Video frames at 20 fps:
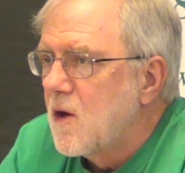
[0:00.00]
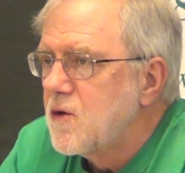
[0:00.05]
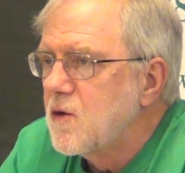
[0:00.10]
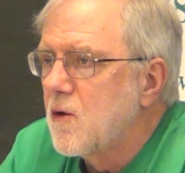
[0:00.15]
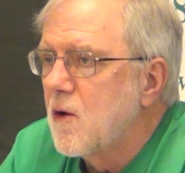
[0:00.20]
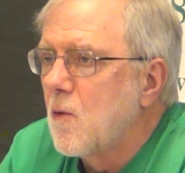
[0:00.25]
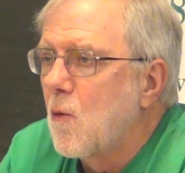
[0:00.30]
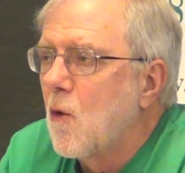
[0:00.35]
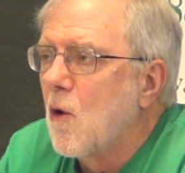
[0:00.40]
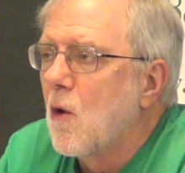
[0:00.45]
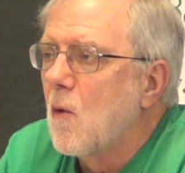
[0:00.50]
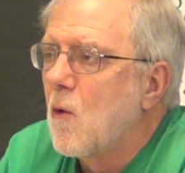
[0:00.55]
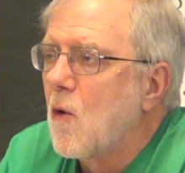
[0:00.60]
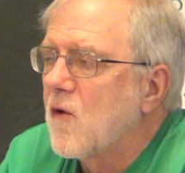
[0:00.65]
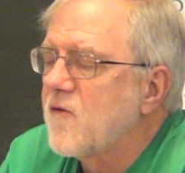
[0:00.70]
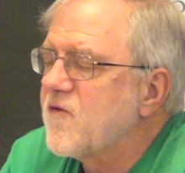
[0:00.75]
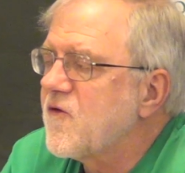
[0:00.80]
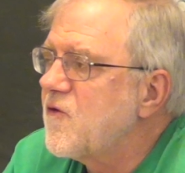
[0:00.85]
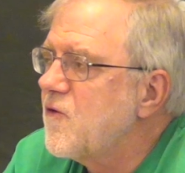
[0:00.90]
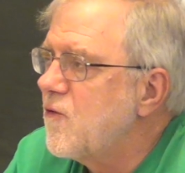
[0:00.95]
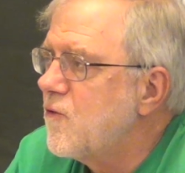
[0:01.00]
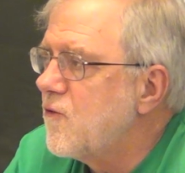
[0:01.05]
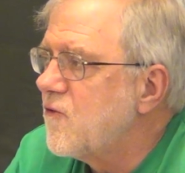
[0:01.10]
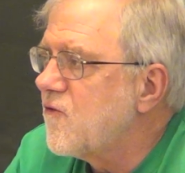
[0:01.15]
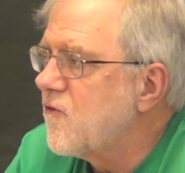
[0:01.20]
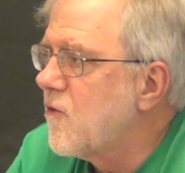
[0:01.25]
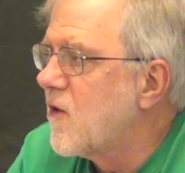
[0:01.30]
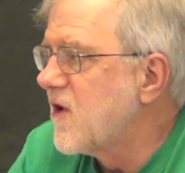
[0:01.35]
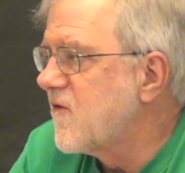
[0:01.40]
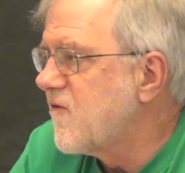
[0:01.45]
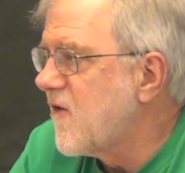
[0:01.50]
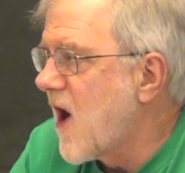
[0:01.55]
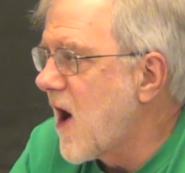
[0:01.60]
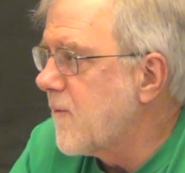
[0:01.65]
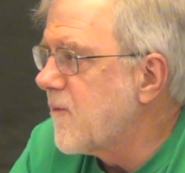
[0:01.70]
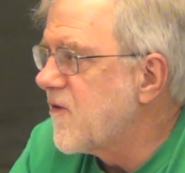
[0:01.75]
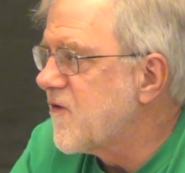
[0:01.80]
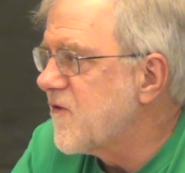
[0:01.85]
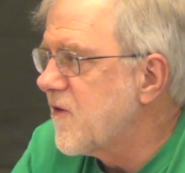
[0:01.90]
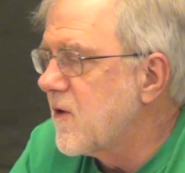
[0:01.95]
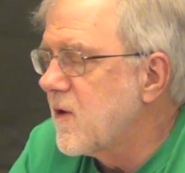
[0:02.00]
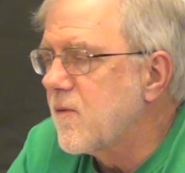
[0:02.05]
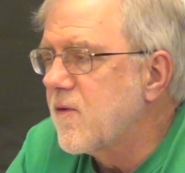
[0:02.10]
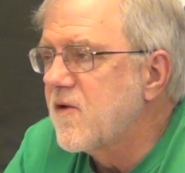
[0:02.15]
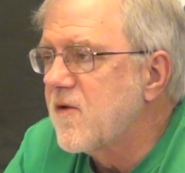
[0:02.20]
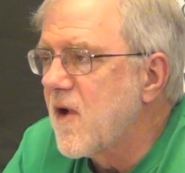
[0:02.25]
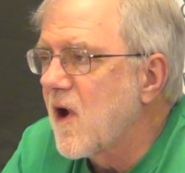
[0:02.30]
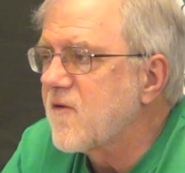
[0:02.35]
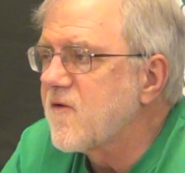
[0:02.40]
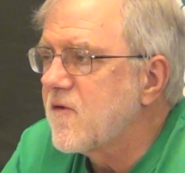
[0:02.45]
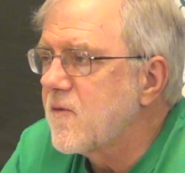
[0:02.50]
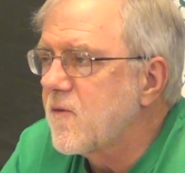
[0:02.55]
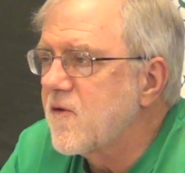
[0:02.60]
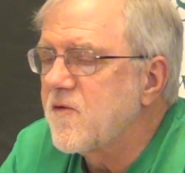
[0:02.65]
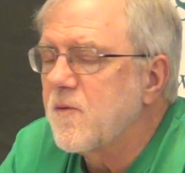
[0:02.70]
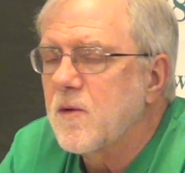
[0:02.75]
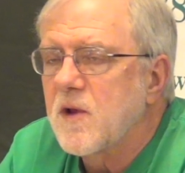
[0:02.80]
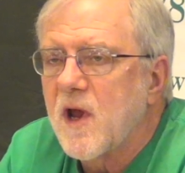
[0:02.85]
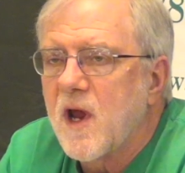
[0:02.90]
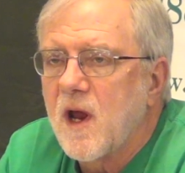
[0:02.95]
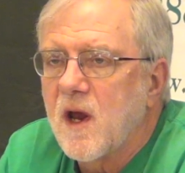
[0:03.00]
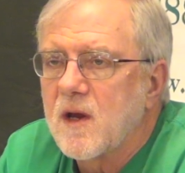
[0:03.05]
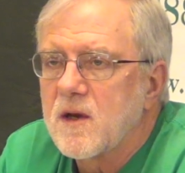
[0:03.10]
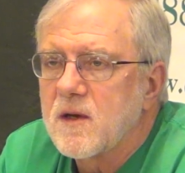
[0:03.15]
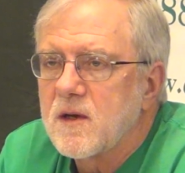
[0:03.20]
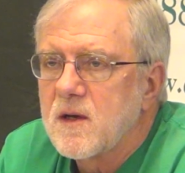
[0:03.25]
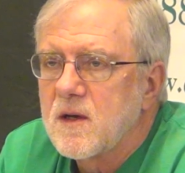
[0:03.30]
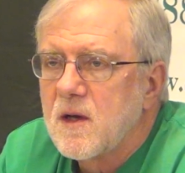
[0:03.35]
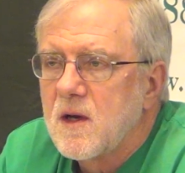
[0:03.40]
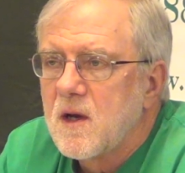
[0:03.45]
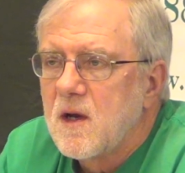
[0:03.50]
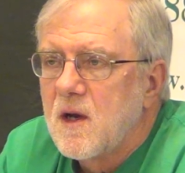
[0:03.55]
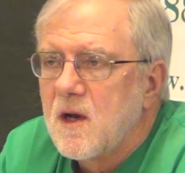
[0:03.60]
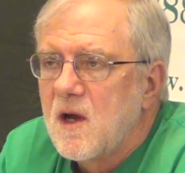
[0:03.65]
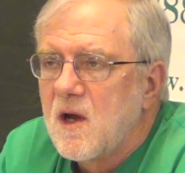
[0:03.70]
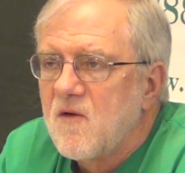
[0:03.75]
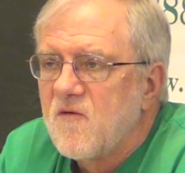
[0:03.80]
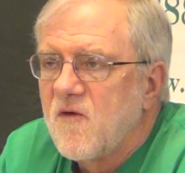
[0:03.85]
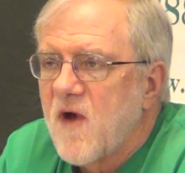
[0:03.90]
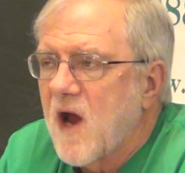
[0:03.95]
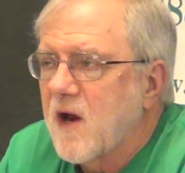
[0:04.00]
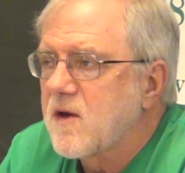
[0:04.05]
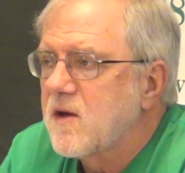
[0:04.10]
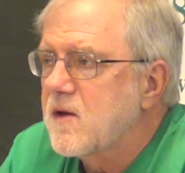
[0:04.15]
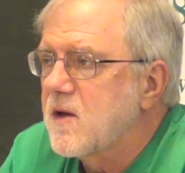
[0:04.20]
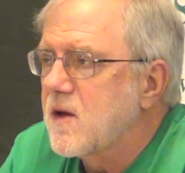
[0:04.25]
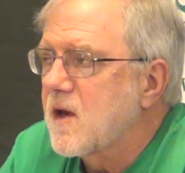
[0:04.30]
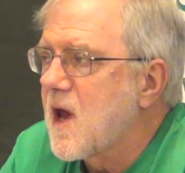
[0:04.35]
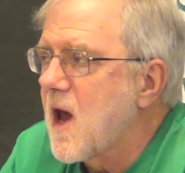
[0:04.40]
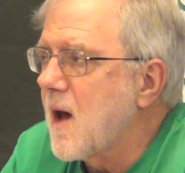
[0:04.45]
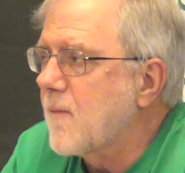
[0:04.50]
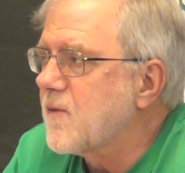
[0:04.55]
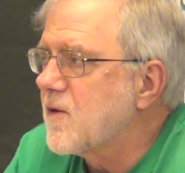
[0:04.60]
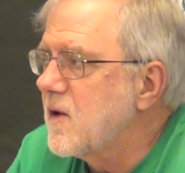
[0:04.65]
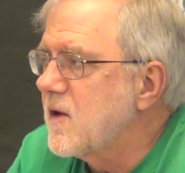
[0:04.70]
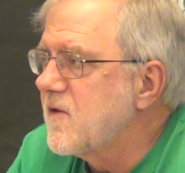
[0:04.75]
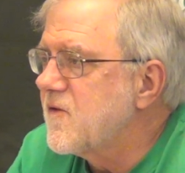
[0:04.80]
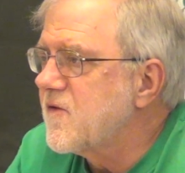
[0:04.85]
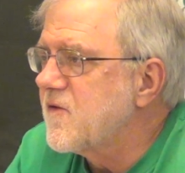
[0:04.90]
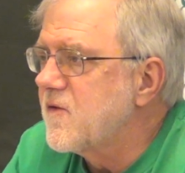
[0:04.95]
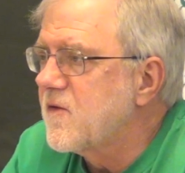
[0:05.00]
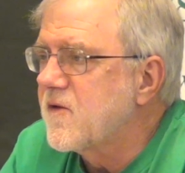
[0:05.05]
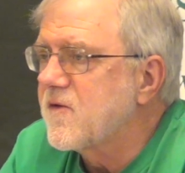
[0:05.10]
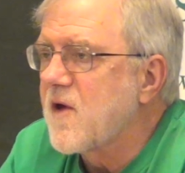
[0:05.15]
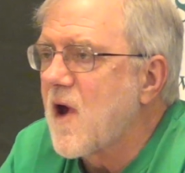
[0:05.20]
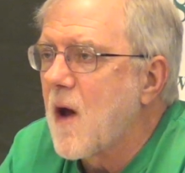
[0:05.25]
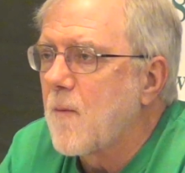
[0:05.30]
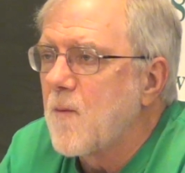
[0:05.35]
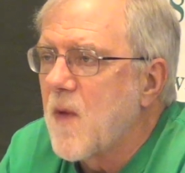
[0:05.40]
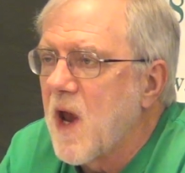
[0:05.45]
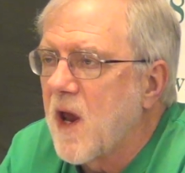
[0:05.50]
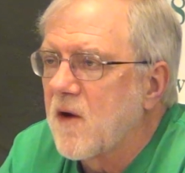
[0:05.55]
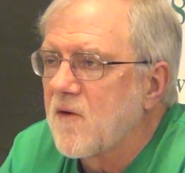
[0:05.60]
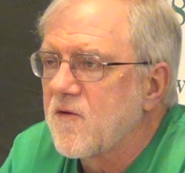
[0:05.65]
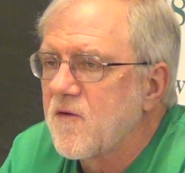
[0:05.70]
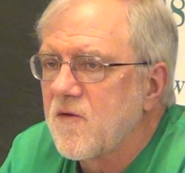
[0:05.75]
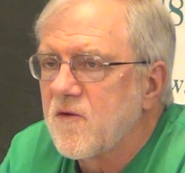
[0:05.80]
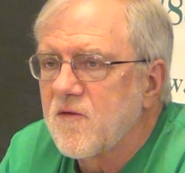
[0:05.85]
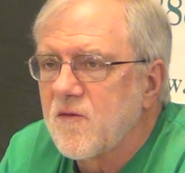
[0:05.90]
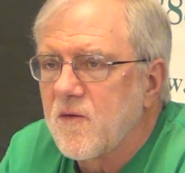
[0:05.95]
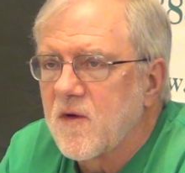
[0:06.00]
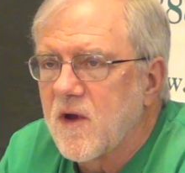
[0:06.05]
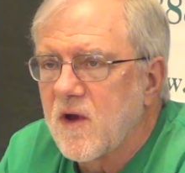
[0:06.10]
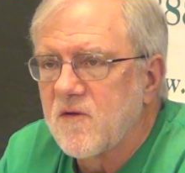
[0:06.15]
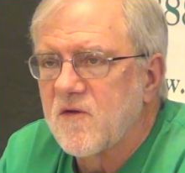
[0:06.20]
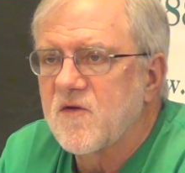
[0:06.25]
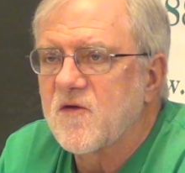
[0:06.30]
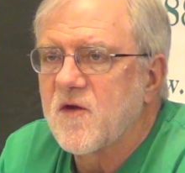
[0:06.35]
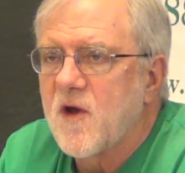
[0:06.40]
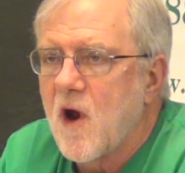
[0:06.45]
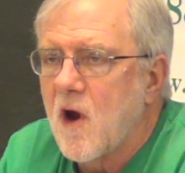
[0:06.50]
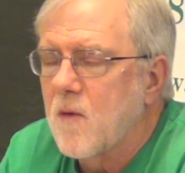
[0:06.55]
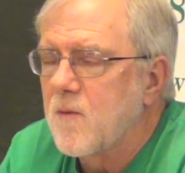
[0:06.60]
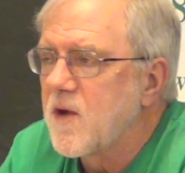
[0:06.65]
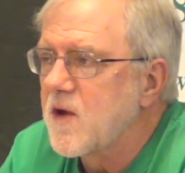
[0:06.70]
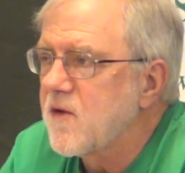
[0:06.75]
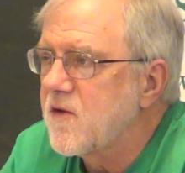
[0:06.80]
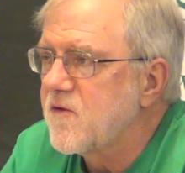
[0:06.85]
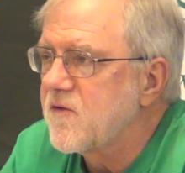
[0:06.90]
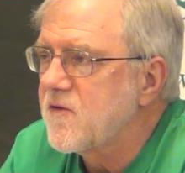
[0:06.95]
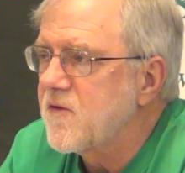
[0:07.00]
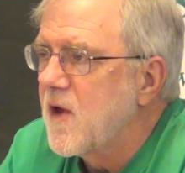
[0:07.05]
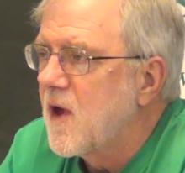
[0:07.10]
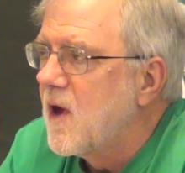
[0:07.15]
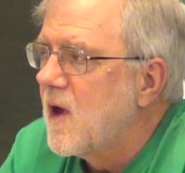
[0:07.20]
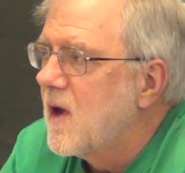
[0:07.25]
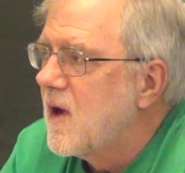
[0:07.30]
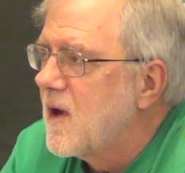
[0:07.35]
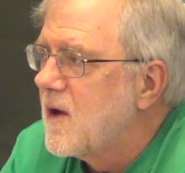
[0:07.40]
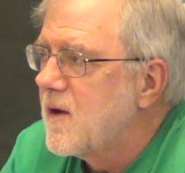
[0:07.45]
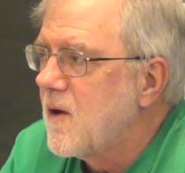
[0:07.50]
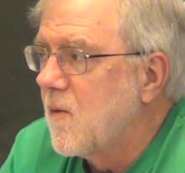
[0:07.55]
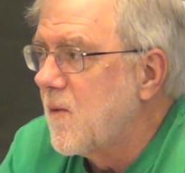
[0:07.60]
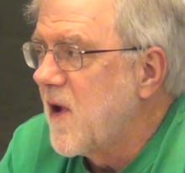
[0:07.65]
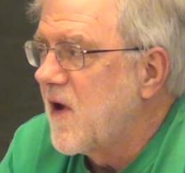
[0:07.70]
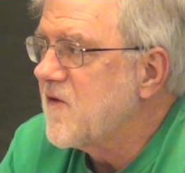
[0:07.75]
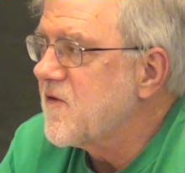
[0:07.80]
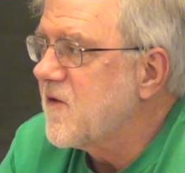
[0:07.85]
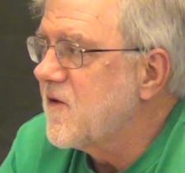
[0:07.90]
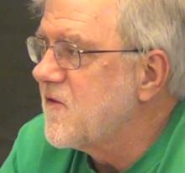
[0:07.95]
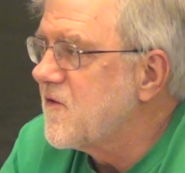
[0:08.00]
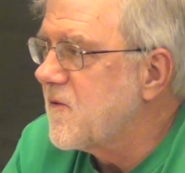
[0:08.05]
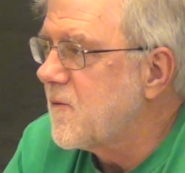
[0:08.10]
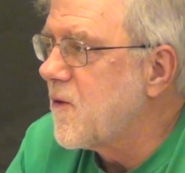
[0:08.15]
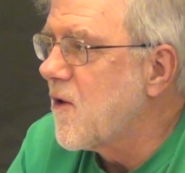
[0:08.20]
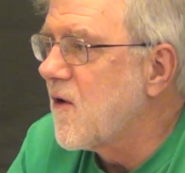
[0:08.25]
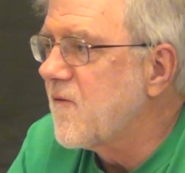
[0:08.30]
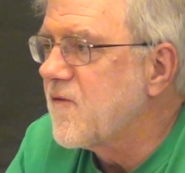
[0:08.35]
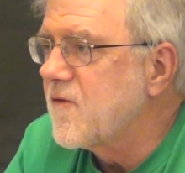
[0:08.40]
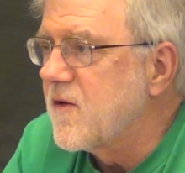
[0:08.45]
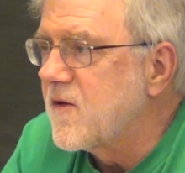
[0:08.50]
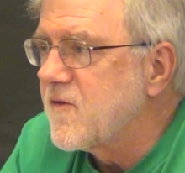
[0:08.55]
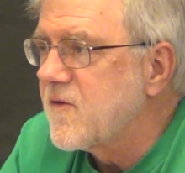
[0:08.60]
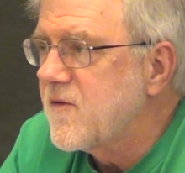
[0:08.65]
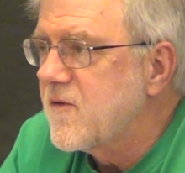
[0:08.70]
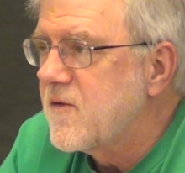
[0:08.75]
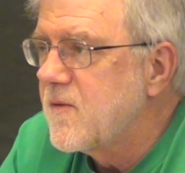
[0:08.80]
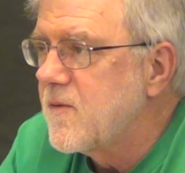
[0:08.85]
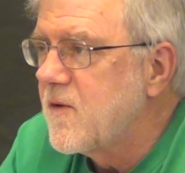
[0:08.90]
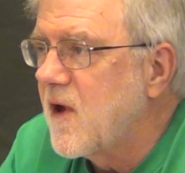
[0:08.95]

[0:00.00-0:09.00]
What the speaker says: During World War II, 25% of production was planned. In fact, the capitalists and the top managers were getting scared because they were basically superfluous.